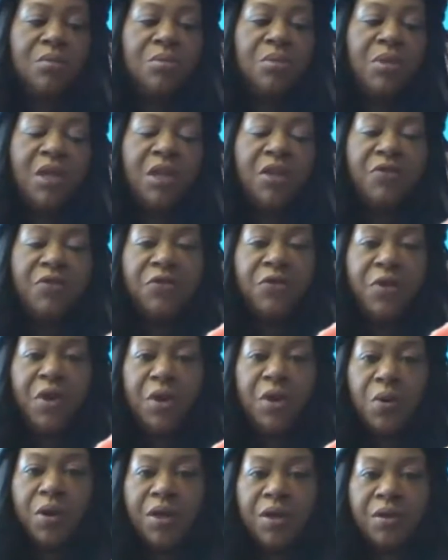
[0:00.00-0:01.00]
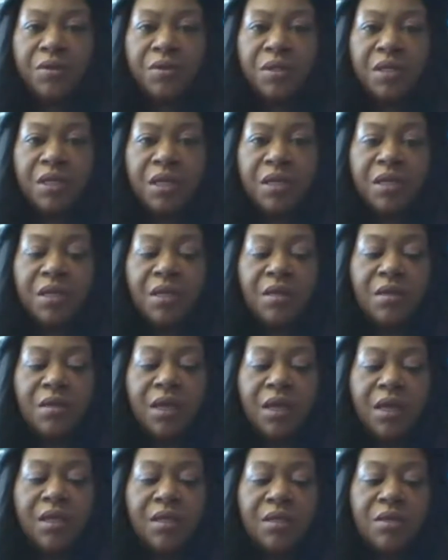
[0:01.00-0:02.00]
many free oils in it
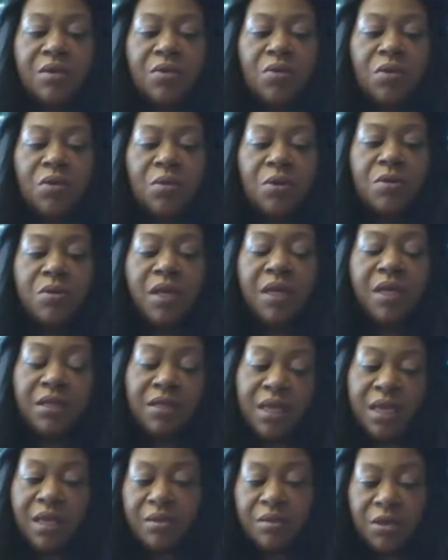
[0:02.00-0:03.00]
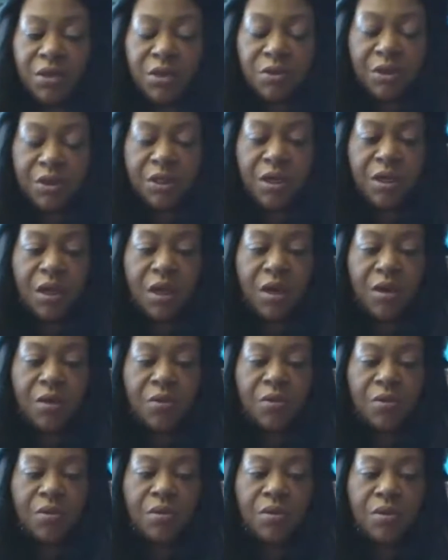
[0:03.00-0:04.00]
as normal as I usually go.